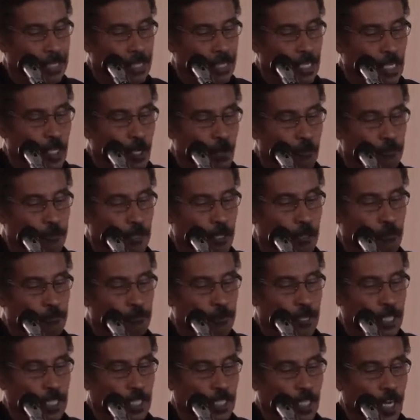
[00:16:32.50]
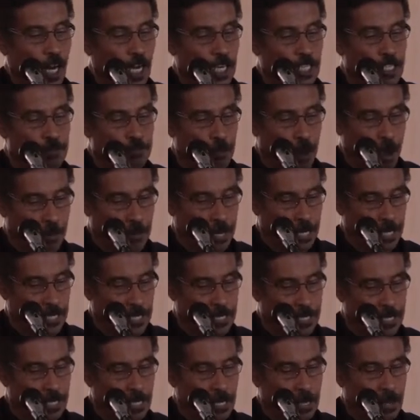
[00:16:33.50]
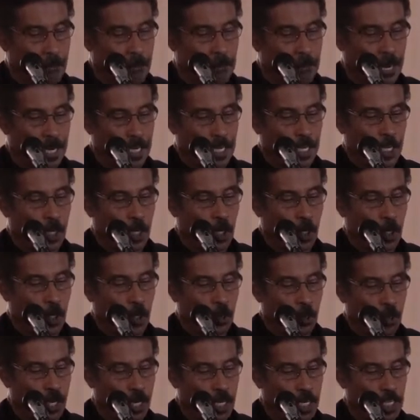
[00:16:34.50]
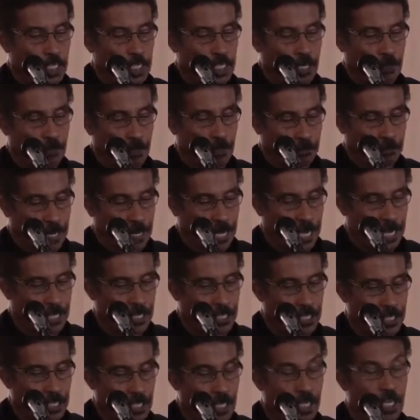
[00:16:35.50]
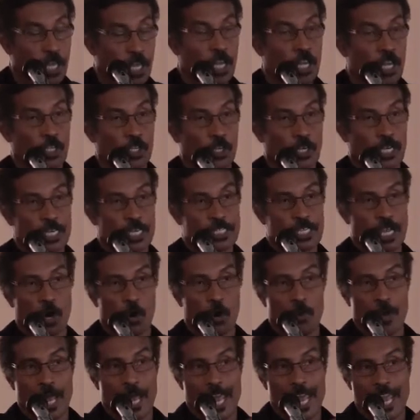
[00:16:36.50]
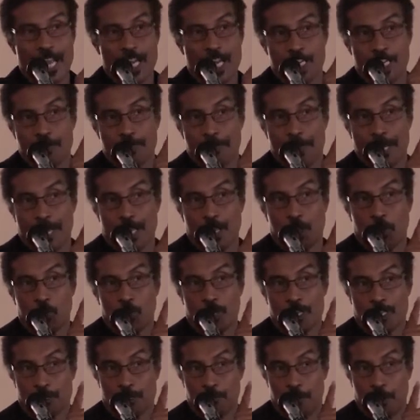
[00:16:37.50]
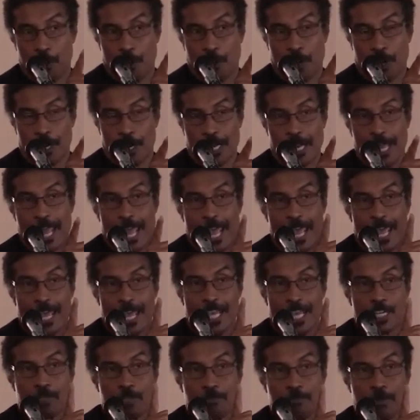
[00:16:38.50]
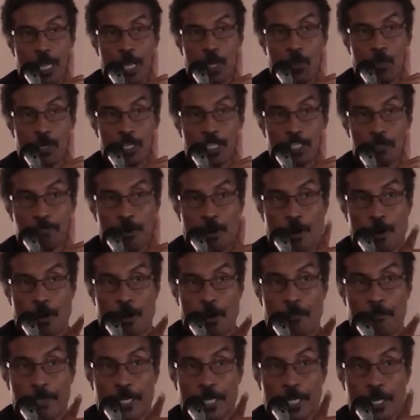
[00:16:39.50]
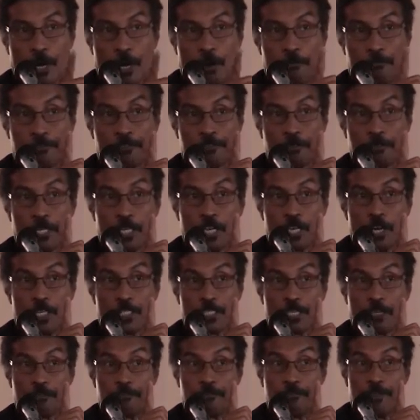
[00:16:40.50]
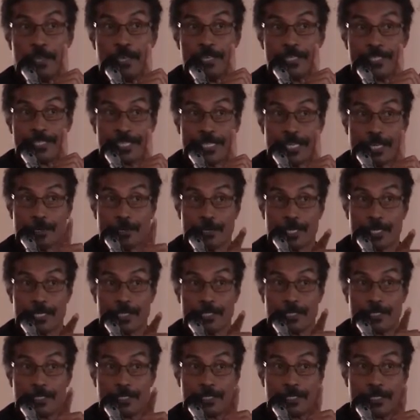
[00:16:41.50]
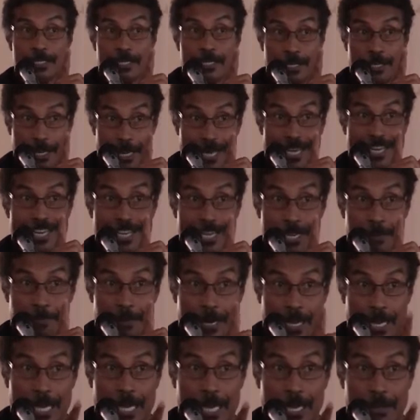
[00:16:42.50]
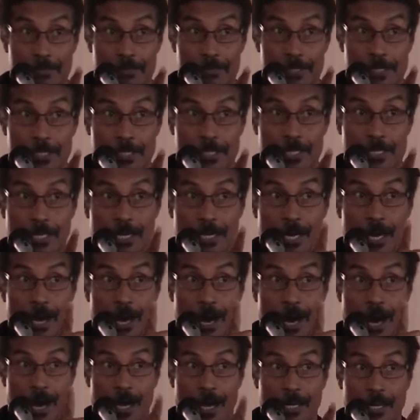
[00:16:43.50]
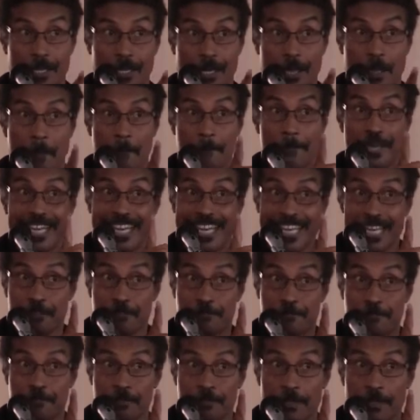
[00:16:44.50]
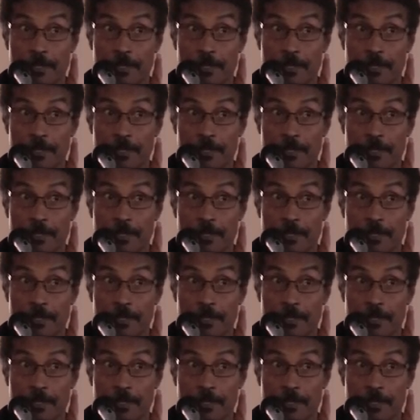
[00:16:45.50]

to fulfill God's promise by their own works of the flesh. Notice how Ishmael was born. Ishmael was born because, because of Sarah's and Abraham's unbelief.